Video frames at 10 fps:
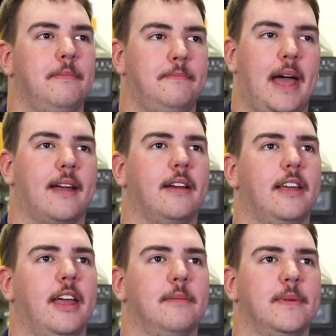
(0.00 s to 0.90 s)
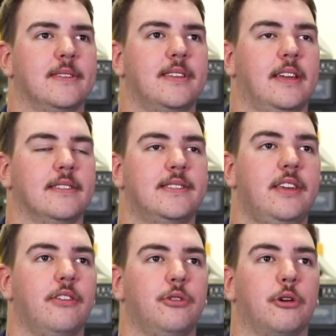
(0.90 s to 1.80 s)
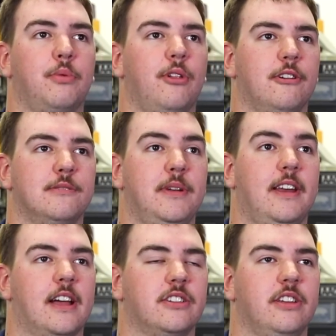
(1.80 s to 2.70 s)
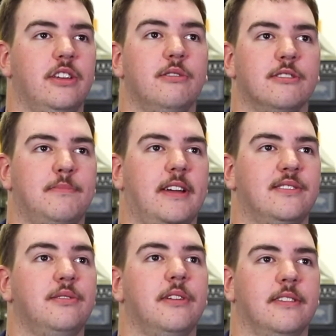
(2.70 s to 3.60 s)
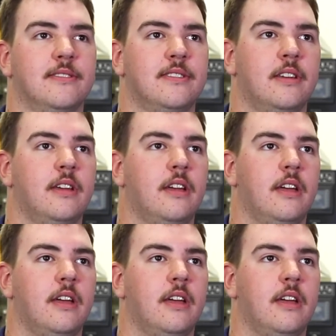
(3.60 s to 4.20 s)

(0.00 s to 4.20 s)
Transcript: back on campus and see the door pullers being actually used by students.